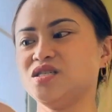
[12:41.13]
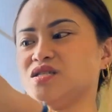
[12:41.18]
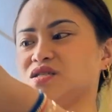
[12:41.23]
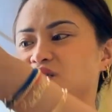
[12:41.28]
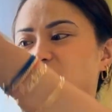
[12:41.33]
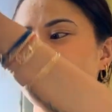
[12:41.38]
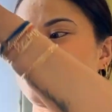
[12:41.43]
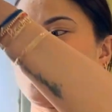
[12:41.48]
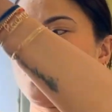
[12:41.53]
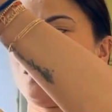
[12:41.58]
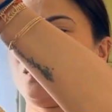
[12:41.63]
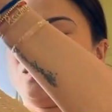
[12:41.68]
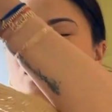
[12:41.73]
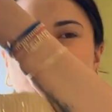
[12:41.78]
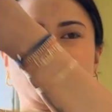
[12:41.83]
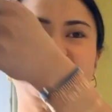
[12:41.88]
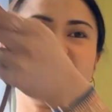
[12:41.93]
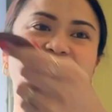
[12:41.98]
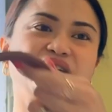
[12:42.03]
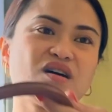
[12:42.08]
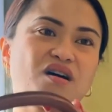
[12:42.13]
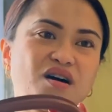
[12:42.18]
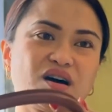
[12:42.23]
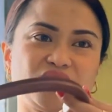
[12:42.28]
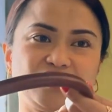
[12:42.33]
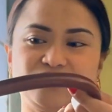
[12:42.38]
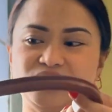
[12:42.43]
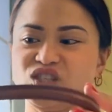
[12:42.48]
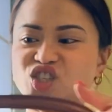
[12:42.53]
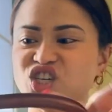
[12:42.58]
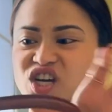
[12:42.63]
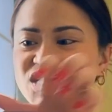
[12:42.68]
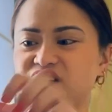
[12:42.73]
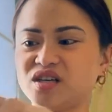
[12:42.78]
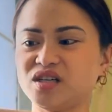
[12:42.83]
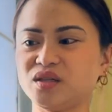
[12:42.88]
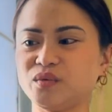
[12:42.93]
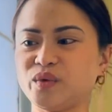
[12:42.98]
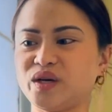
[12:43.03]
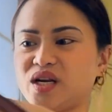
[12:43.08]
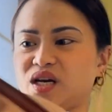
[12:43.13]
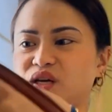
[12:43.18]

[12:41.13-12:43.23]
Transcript: So in general, when I